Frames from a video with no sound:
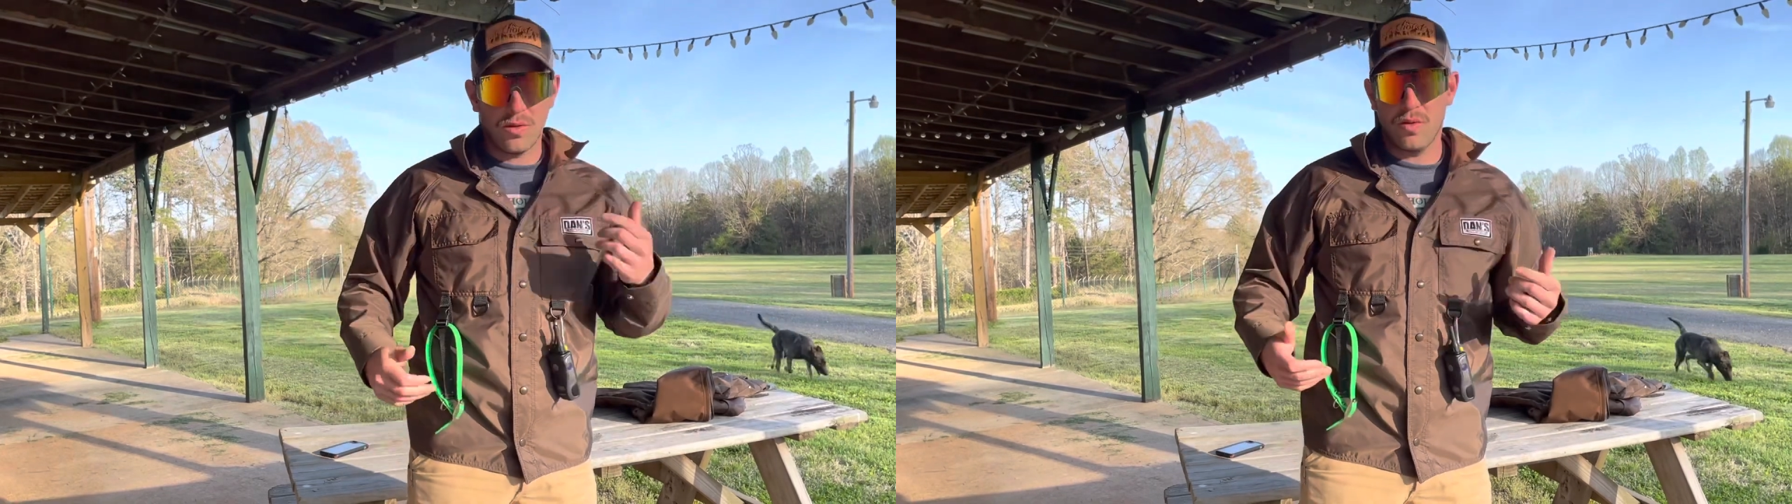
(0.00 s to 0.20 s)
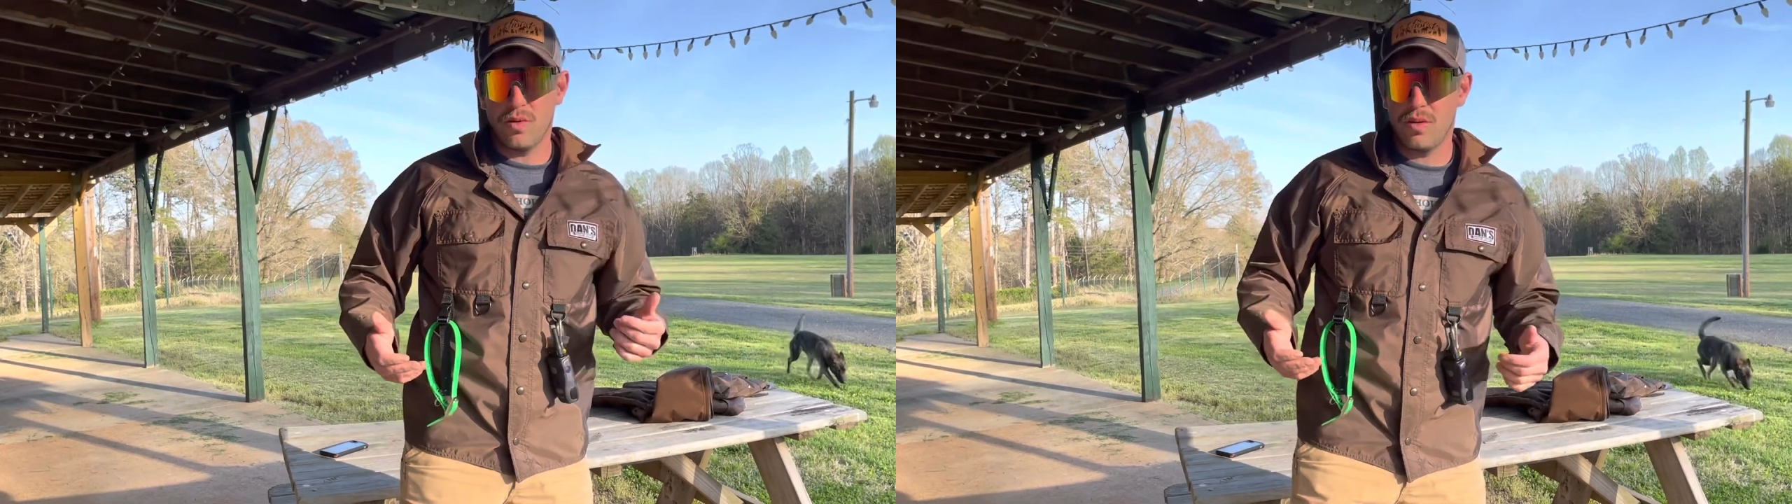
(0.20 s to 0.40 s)

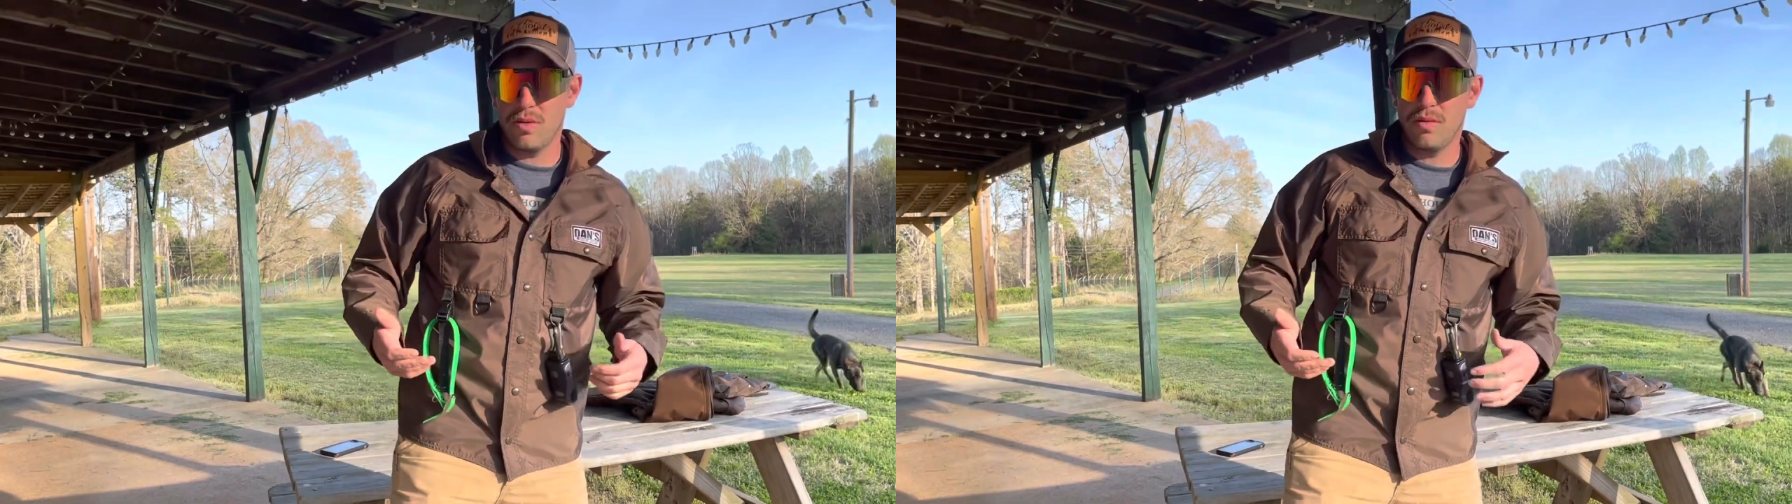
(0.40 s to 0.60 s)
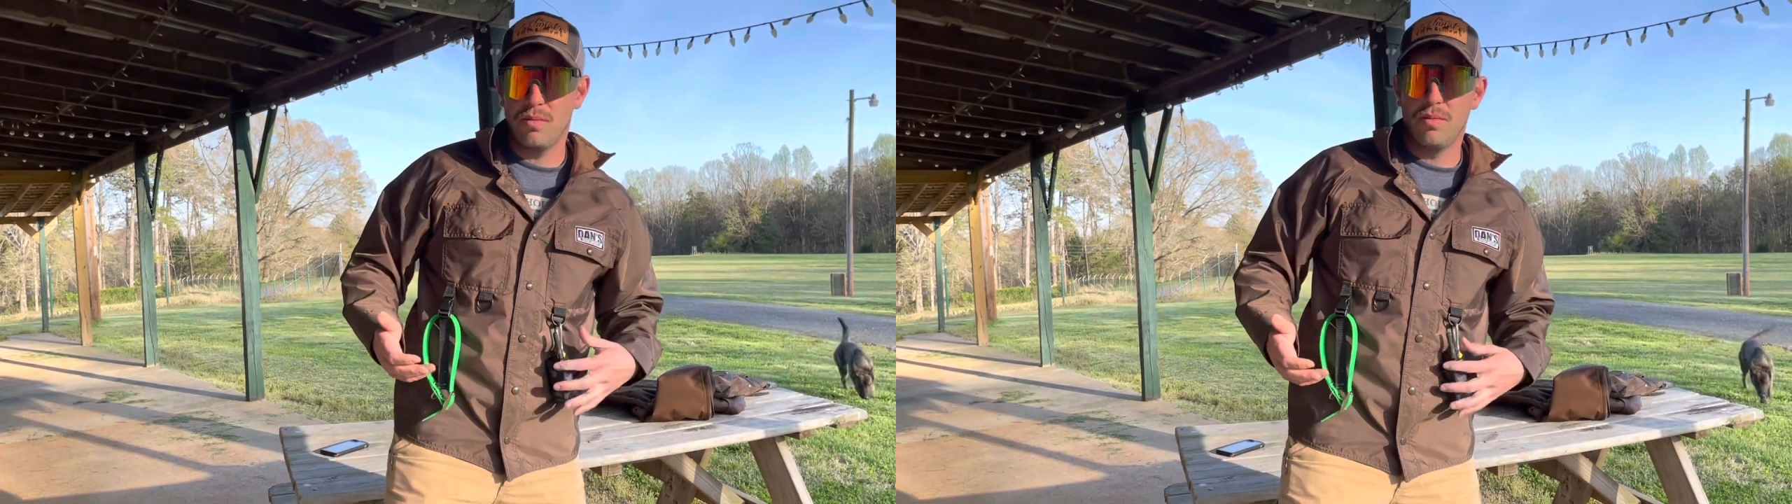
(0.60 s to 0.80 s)

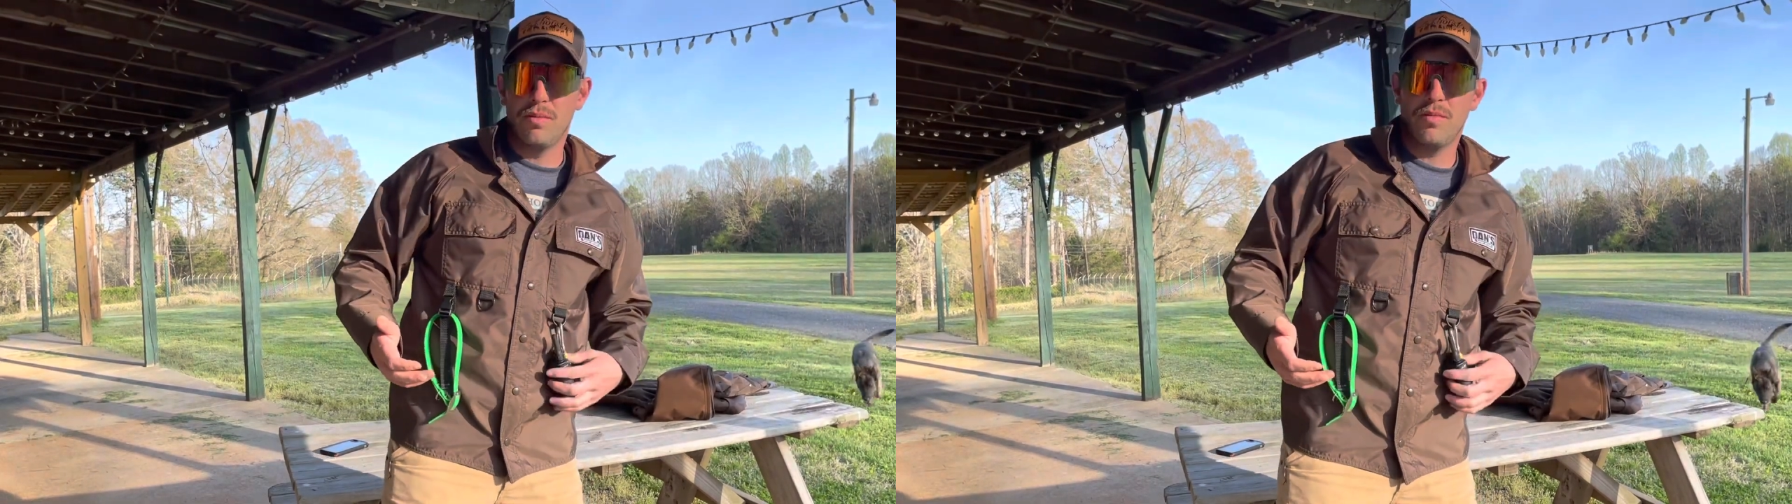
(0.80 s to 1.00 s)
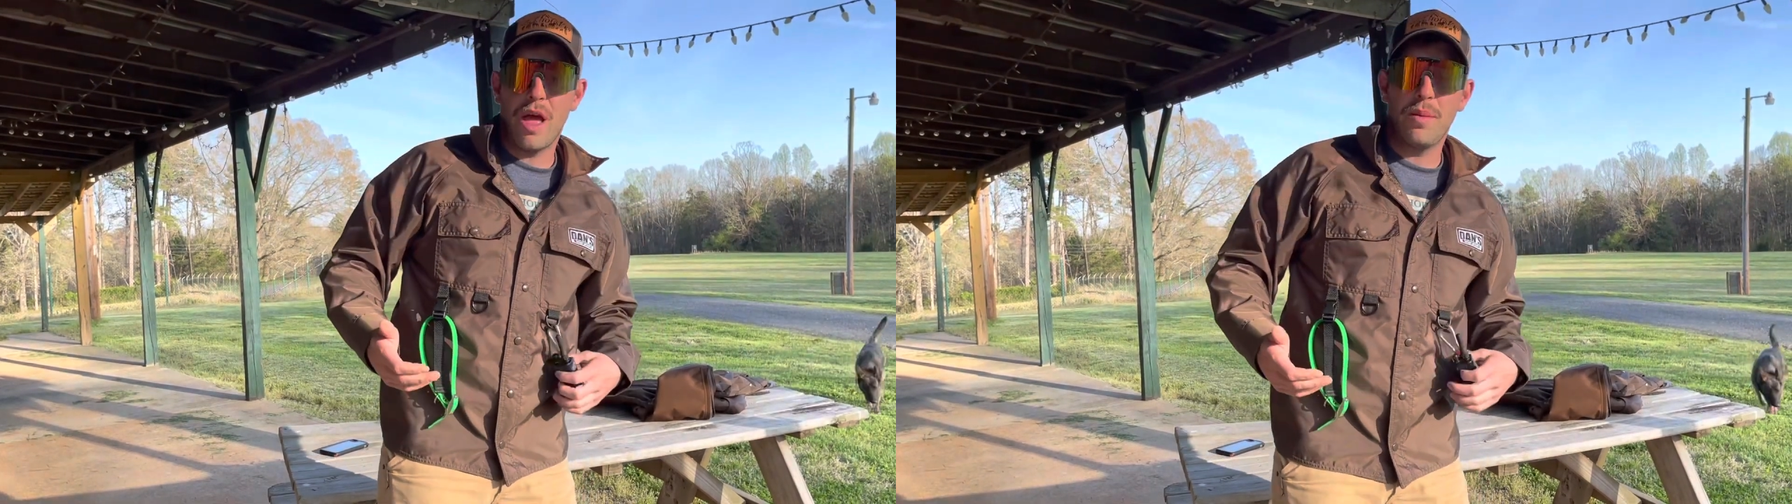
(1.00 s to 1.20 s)
or
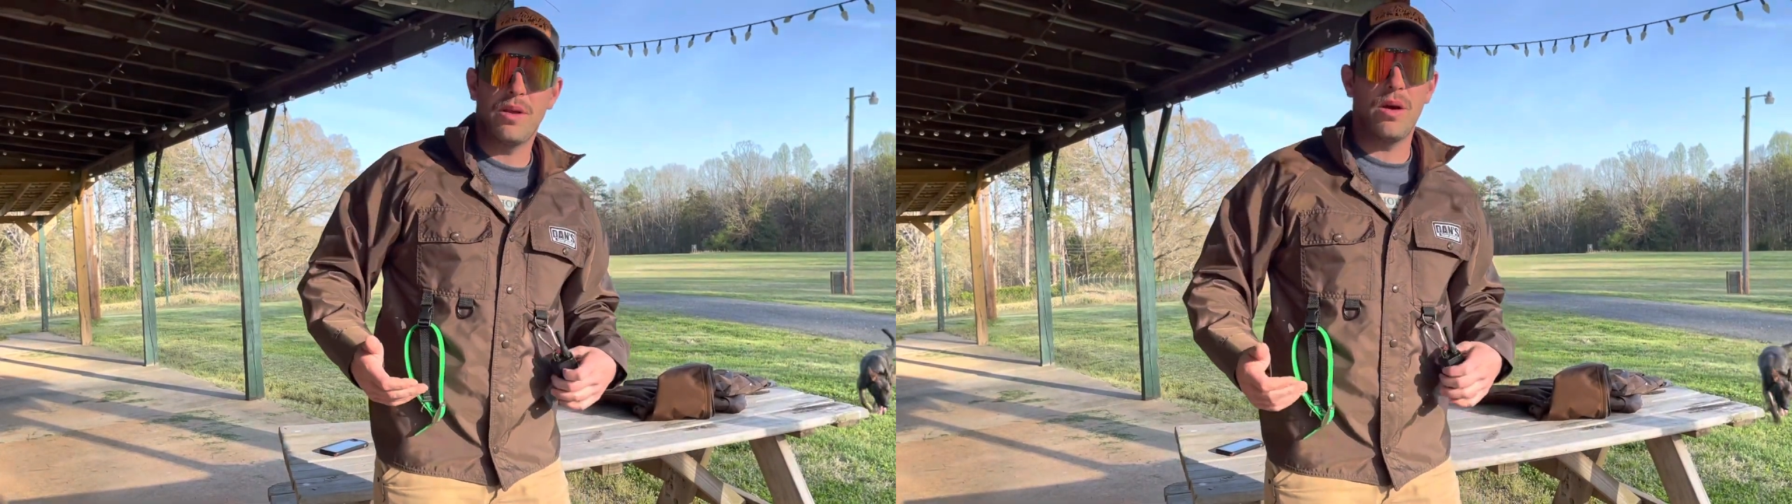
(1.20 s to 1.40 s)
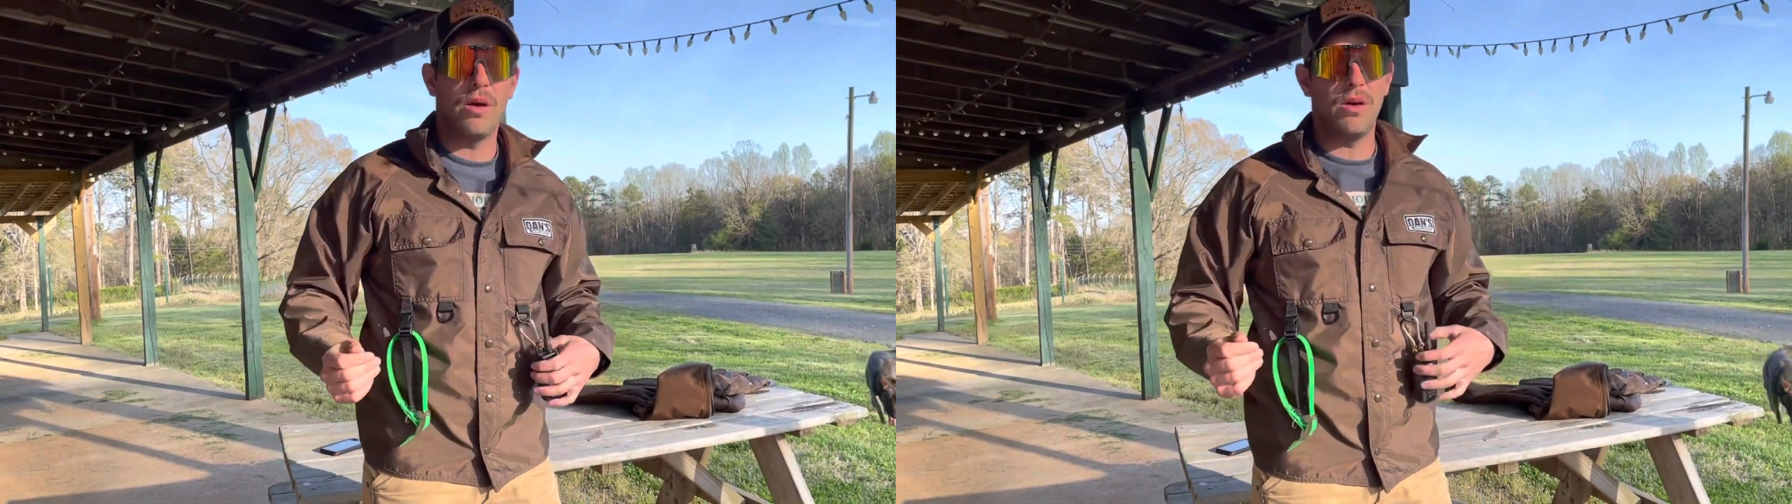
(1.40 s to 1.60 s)
rabbit
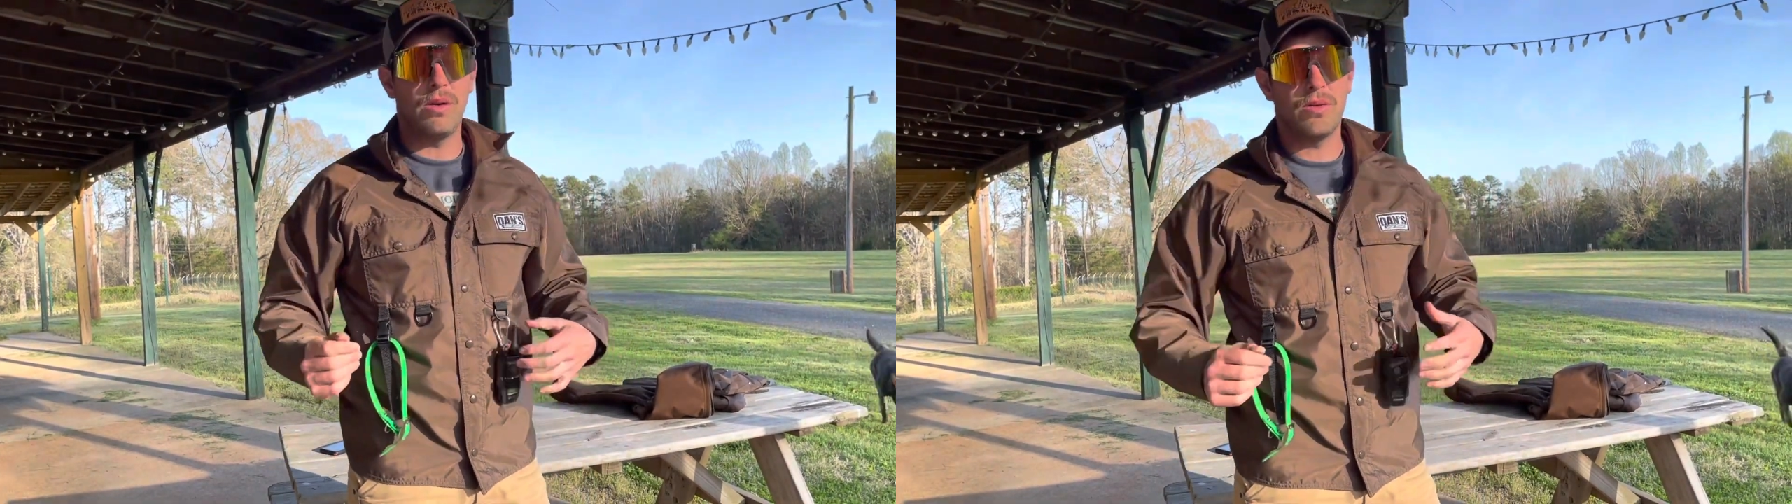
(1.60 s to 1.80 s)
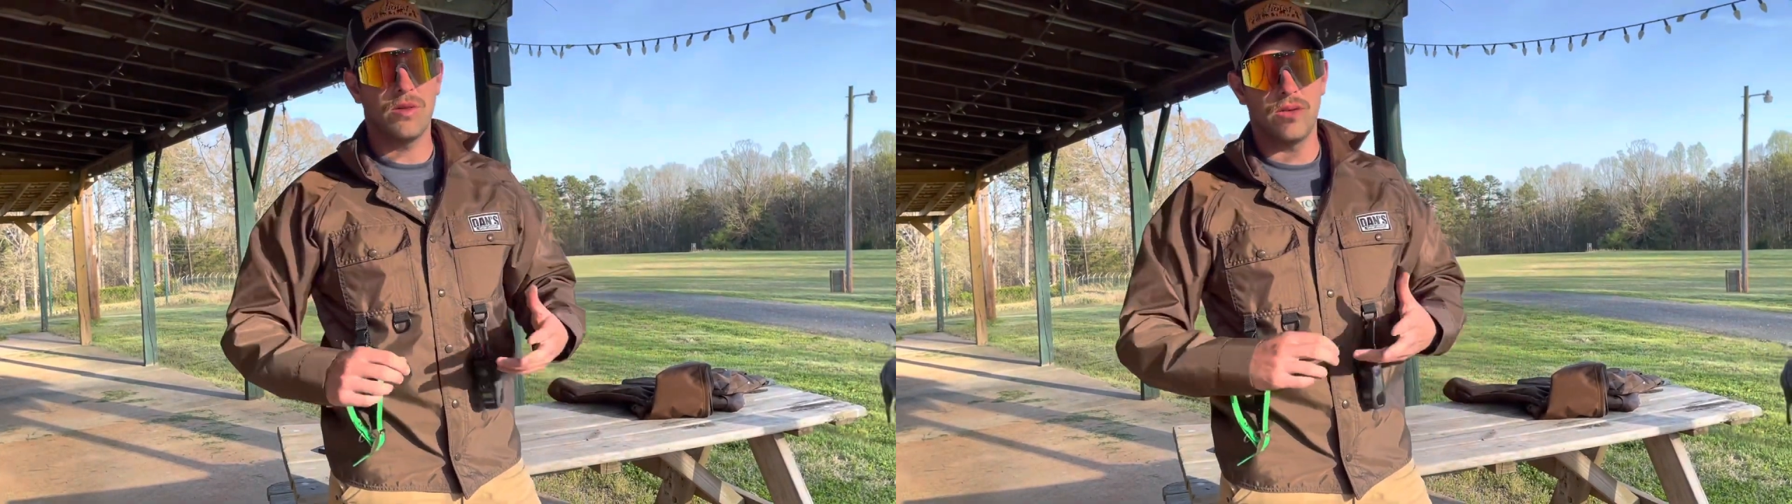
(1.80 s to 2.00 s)
dogs,